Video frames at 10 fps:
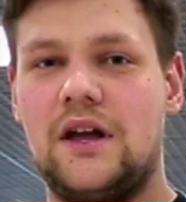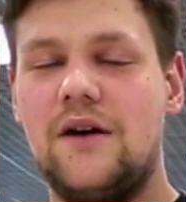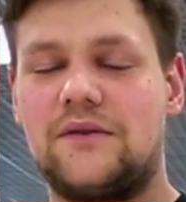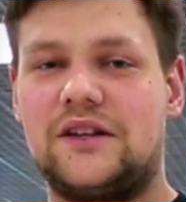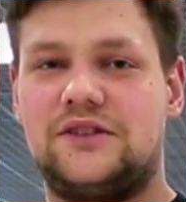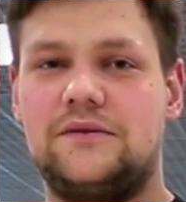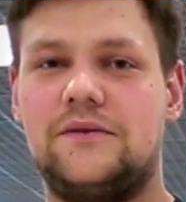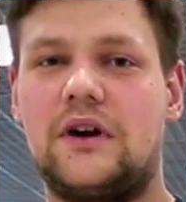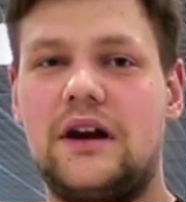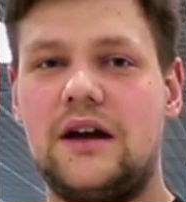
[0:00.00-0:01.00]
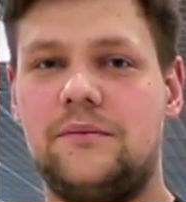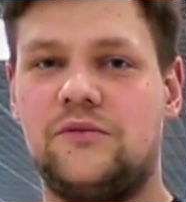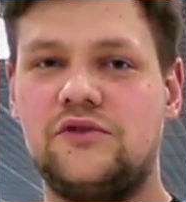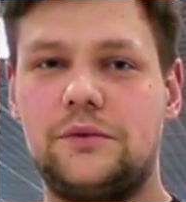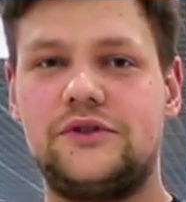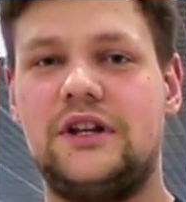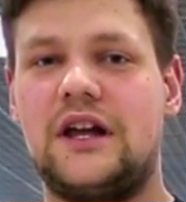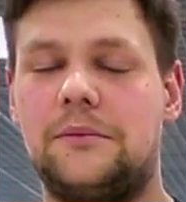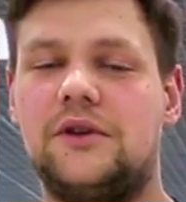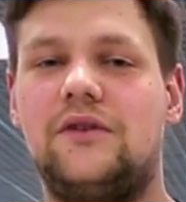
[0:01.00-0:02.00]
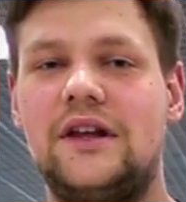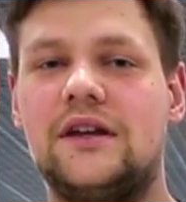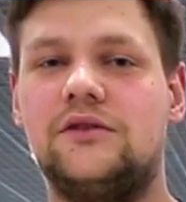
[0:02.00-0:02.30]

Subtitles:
At the end of February, we released update